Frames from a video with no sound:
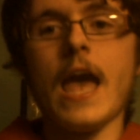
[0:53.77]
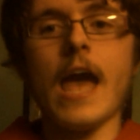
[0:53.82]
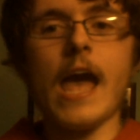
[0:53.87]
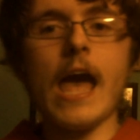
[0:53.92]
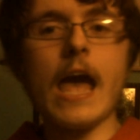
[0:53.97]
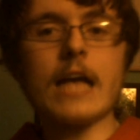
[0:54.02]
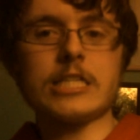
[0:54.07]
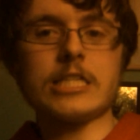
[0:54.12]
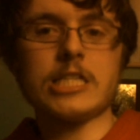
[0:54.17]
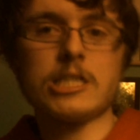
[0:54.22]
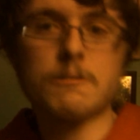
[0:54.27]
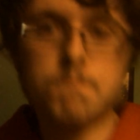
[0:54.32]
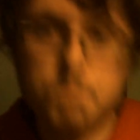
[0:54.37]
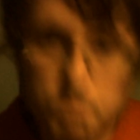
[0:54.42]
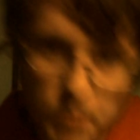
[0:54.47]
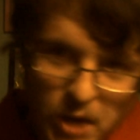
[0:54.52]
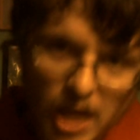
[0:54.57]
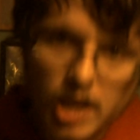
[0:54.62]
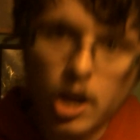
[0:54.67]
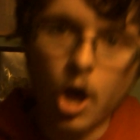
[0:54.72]
a
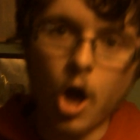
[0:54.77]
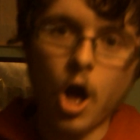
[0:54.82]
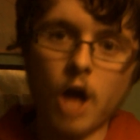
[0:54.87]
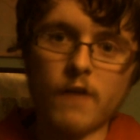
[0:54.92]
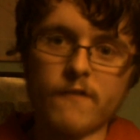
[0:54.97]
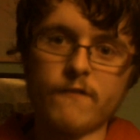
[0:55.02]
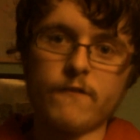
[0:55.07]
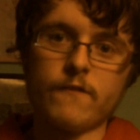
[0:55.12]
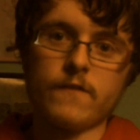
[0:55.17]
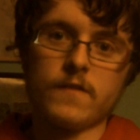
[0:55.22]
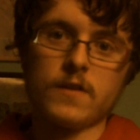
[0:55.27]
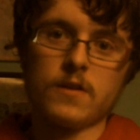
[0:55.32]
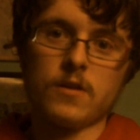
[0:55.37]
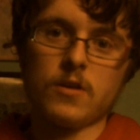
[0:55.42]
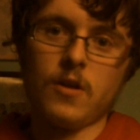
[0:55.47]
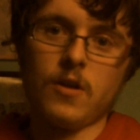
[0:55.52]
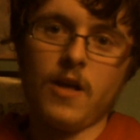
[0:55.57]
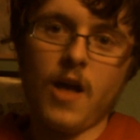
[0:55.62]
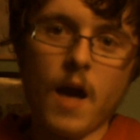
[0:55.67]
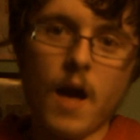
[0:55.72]
spin-off
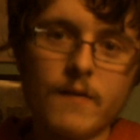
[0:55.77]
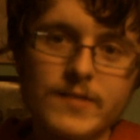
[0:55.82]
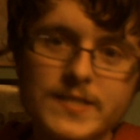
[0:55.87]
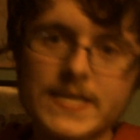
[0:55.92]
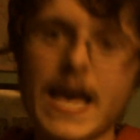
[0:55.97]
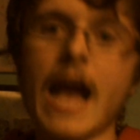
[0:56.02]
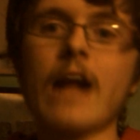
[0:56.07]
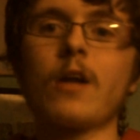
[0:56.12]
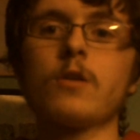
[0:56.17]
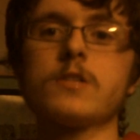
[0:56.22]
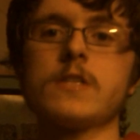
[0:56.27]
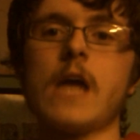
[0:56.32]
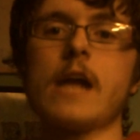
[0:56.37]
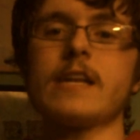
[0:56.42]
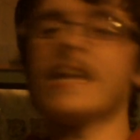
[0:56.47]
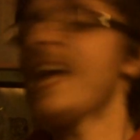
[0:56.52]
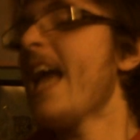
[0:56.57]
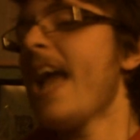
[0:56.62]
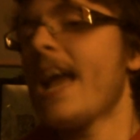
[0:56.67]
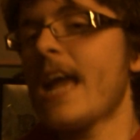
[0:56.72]
of Attack on
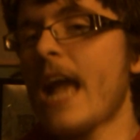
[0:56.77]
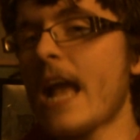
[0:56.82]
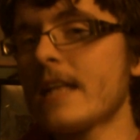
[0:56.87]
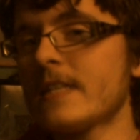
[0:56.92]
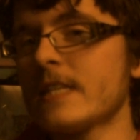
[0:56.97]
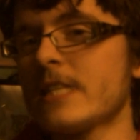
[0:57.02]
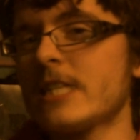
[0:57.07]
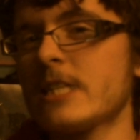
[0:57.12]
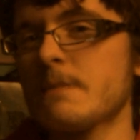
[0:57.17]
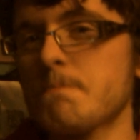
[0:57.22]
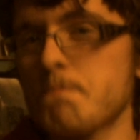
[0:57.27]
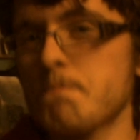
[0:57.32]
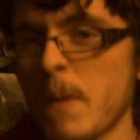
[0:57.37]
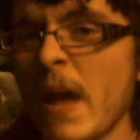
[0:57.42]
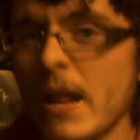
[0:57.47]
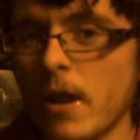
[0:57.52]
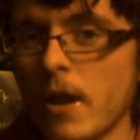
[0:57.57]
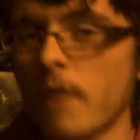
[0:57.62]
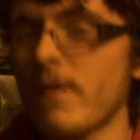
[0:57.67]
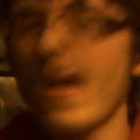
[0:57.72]
Titan. It's a
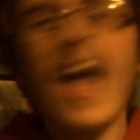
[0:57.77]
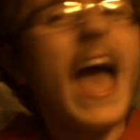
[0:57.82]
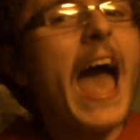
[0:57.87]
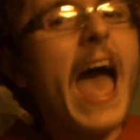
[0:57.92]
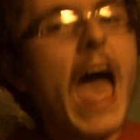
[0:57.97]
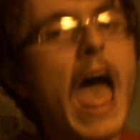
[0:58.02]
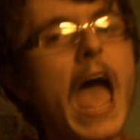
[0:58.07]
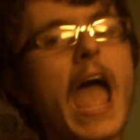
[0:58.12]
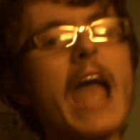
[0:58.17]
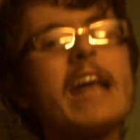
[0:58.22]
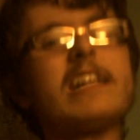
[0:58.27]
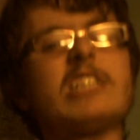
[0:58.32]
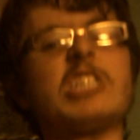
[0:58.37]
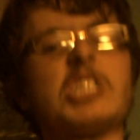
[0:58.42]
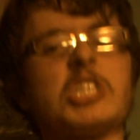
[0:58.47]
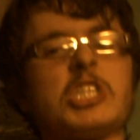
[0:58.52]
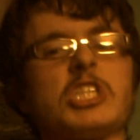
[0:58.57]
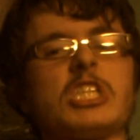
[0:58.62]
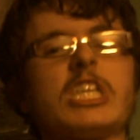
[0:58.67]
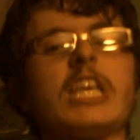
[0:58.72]
spin-off, a
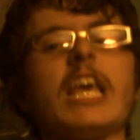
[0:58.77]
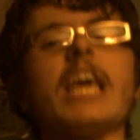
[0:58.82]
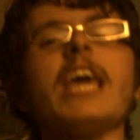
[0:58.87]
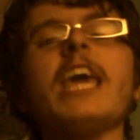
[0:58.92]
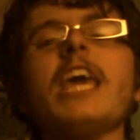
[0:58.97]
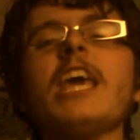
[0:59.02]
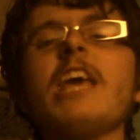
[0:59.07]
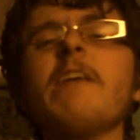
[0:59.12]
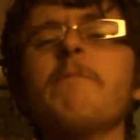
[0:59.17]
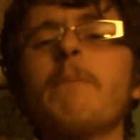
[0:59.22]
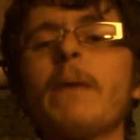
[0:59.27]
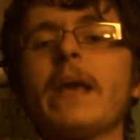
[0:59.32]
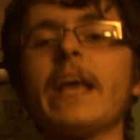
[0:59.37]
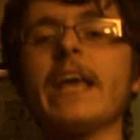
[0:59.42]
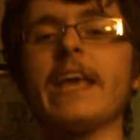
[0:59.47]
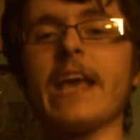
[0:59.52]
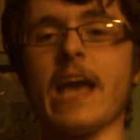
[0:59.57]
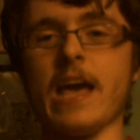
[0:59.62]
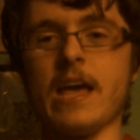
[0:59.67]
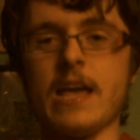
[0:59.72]

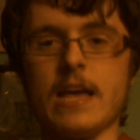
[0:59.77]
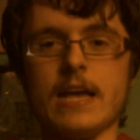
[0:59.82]
chibi